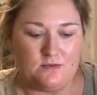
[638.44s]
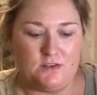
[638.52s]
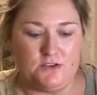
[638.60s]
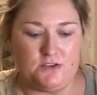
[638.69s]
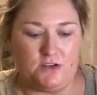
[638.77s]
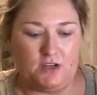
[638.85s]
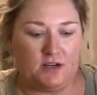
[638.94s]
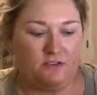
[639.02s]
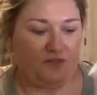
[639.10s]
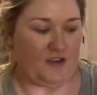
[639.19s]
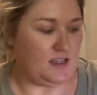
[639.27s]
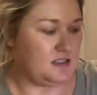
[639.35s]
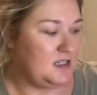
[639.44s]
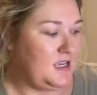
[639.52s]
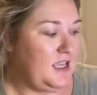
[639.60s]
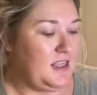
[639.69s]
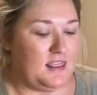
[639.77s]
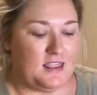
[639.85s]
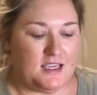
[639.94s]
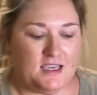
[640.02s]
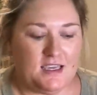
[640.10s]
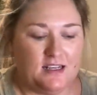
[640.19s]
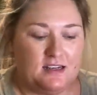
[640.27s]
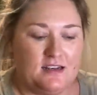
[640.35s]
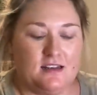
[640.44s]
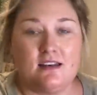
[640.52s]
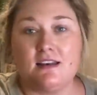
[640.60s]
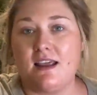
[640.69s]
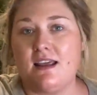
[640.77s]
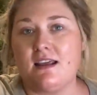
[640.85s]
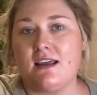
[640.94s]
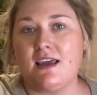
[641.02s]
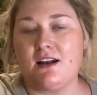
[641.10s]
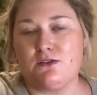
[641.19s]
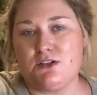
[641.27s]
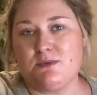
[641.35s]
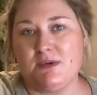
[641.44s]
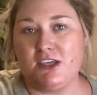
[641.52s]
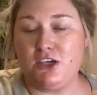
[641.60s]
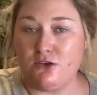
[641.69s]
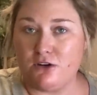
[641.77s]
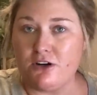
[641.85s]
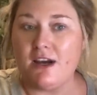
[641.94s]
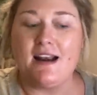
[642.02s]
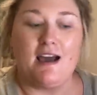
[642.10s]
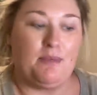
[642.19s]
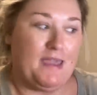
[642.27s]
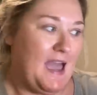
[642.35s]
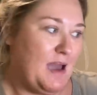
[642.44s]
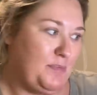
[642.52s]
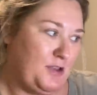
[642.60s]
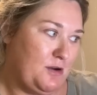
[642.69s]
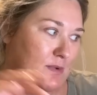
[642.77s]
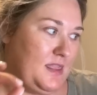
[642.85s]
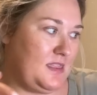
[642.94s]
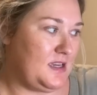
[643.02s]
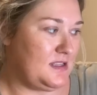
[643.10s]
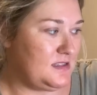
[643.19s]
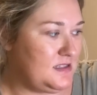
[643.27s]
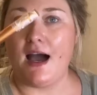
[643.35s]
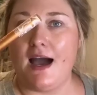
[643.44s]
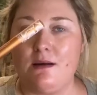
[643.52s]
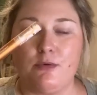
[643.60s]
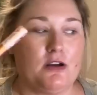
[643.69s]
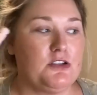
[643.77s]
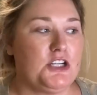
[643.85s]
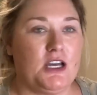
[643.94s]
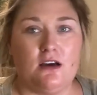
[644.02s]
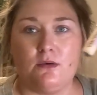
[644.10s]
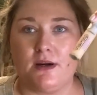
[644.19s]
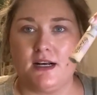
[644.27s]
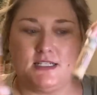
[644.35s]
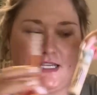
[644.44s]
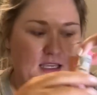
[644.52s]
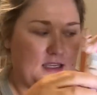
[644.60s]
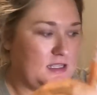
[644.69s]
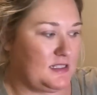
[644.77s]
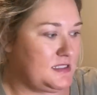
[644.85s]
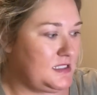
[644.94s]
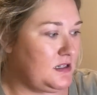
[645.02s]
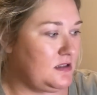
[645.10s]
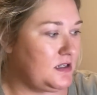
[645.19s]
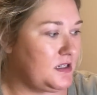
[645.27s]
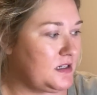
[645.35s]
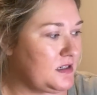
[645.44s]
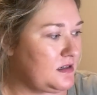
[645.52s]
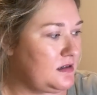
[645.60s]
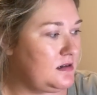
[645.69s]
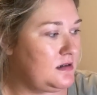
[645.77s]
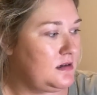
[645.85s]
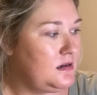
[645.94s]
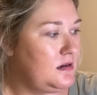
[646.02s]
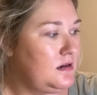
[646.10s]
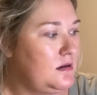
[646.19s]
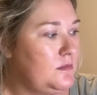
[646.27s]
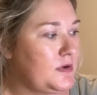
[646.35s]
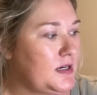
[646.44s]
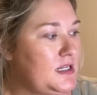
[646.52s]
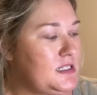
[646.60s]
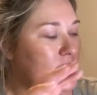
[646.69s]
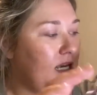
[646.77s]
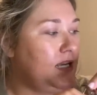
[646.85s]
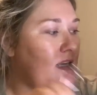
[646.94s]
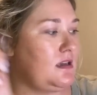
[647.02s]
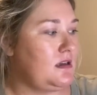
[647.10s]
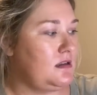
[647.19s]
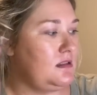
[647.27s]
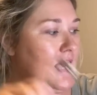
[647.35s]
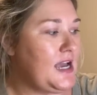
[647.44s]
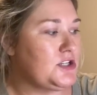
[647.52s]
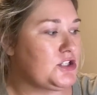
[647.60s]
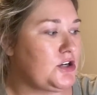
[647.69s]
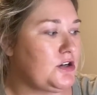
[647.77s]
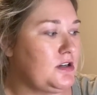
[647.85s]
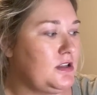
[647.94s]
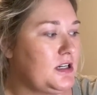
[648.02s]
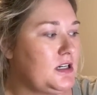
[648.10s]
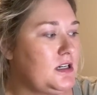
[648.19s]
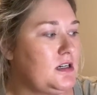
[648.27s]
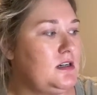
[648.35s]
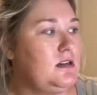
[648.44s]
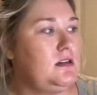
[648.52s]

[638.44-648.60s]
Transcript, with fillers: are not fit. then it'll just be cuter and I'll be happier with it. Eyebrow gel, we're gonna take a concealer. We're gonna take lash curler.